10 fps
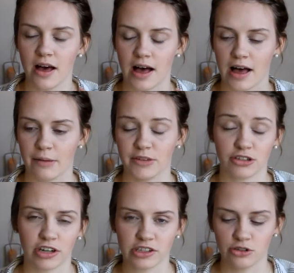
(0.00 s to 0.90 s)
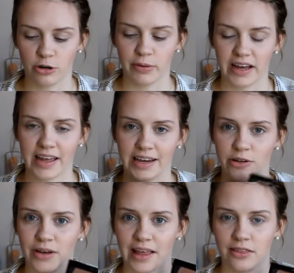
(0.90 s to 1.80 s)
the drugstore, but again,
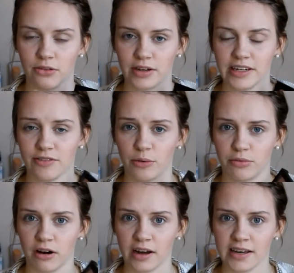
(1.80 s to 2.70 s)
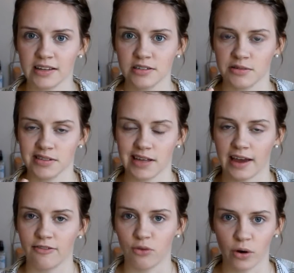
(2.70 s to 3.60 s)
you get 3 different products, so it's
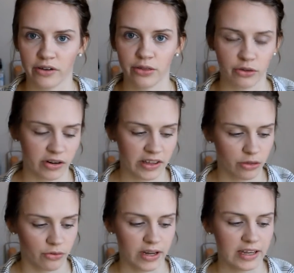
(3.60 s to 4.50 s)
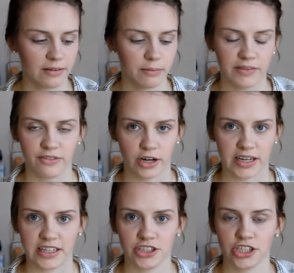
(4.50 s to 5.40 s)
like $4.33 for
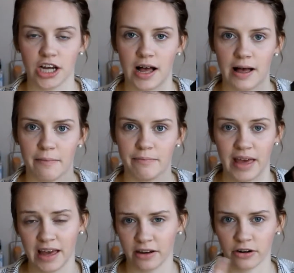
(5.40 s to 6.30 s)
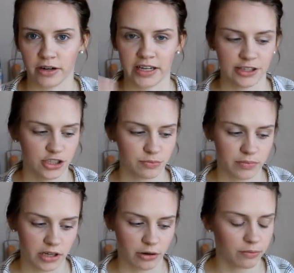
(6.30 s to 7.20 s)
each pan or each,
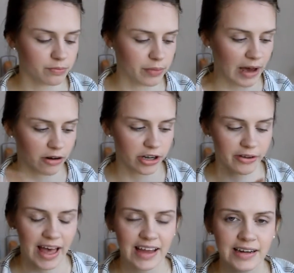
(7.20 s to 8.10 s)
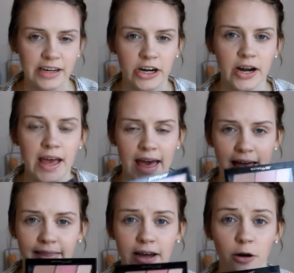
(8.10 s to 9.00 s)
you know, powder you get in here,
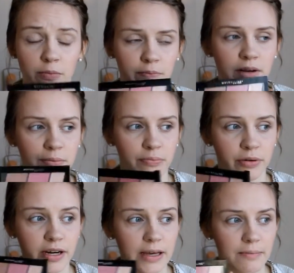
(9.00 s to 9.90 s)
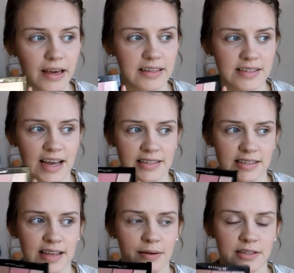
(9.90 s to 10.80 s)
and they're pretty big
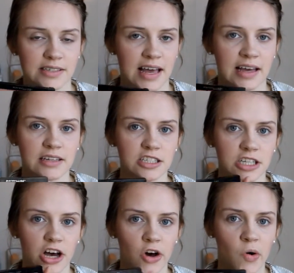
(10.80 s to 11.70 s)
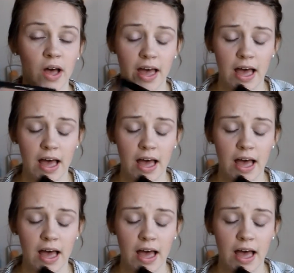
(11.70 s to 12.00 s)
sizes, I would say. So